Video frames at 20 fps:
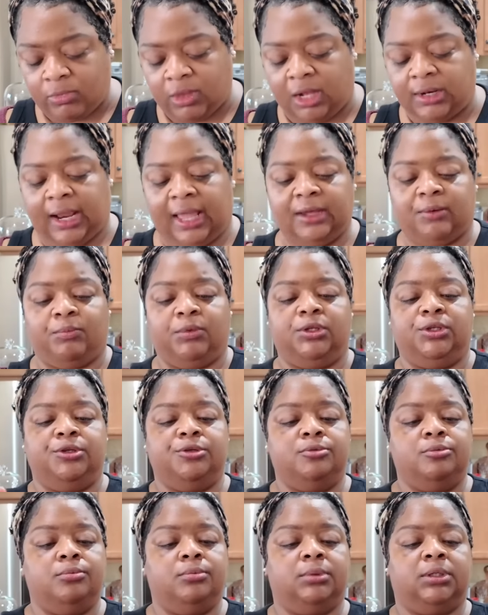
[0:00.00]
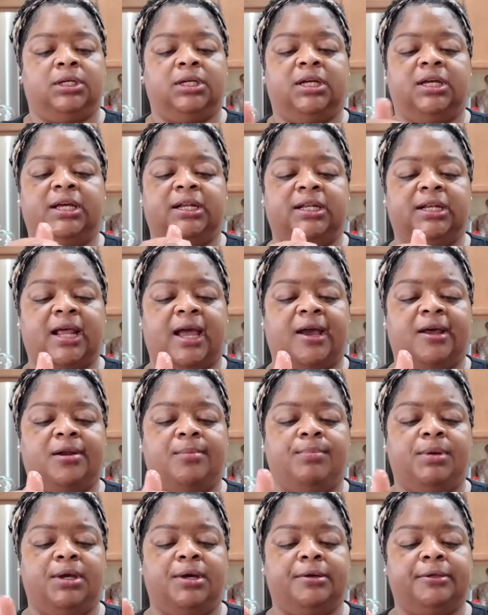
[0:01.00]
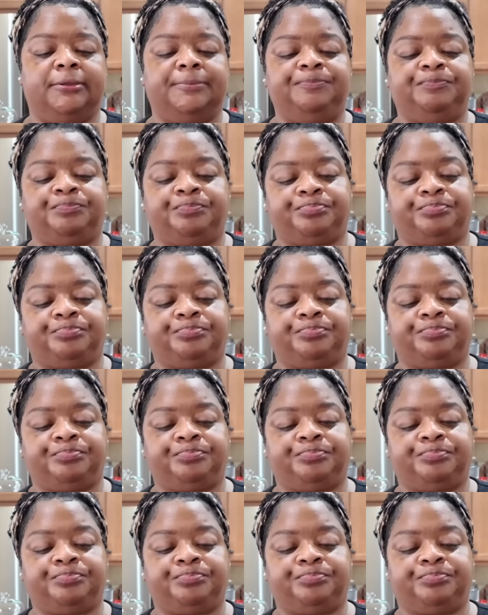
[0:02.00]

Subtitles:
like when you cut it down the middle,